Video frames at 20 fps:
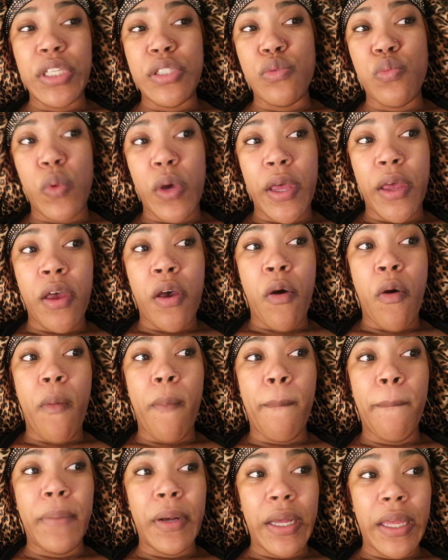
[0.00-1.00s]
as well.
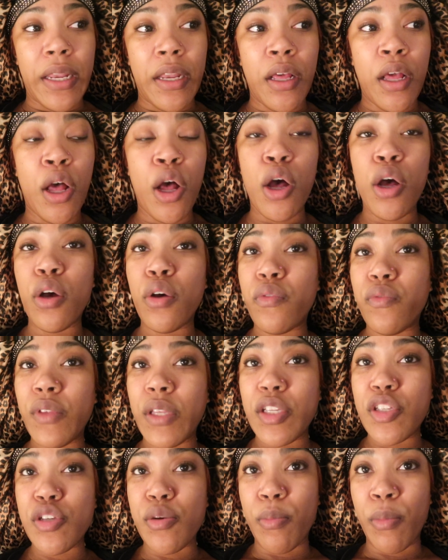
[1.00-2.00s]
But
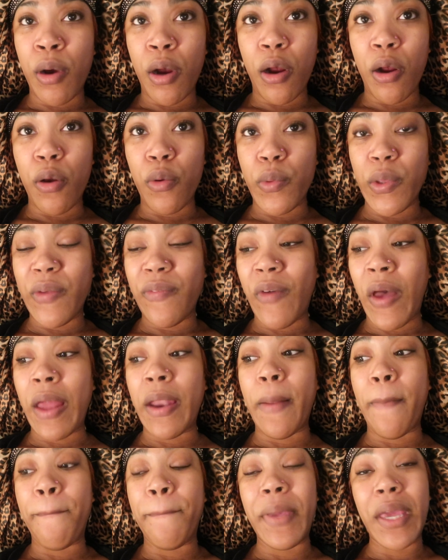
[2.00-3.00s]
hopefully tomorrow we
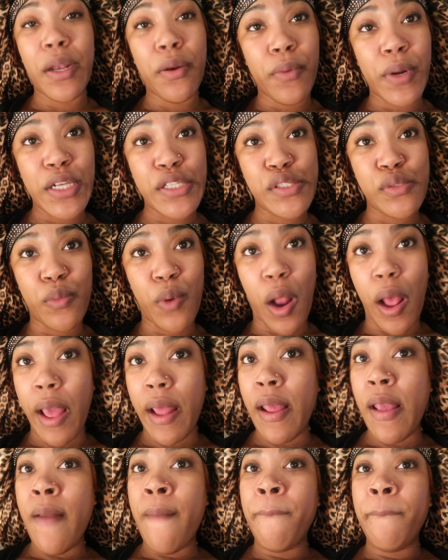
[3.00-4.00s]
find a better restaurant.